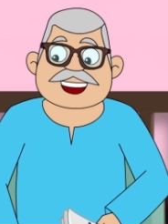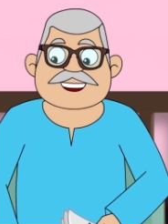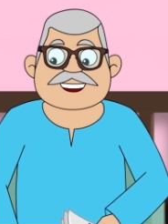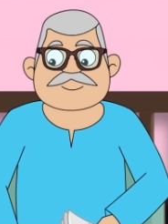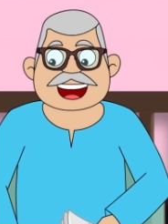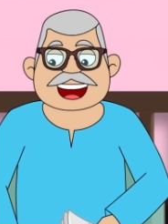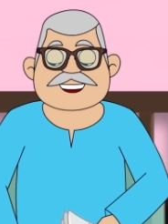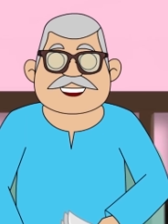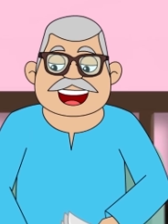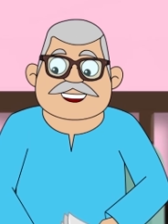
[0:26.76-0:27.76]
We
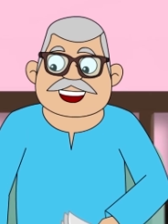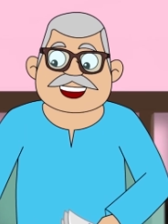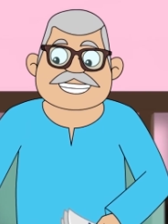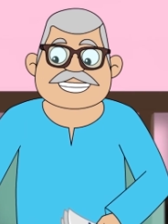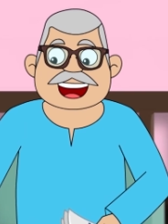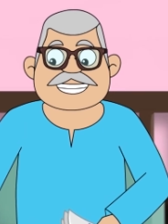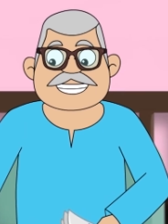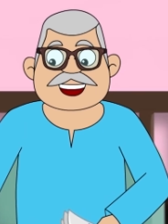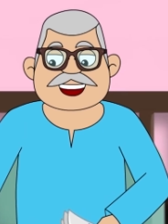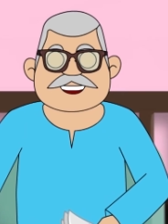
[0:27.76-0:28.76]
should never bow
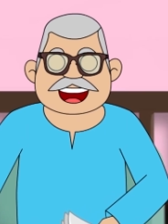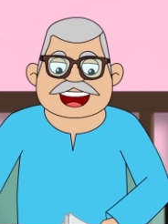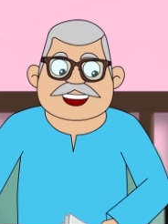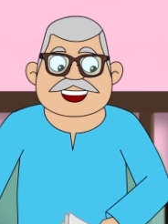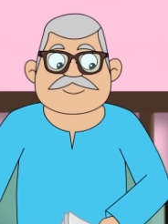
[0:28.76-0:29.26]
down in front of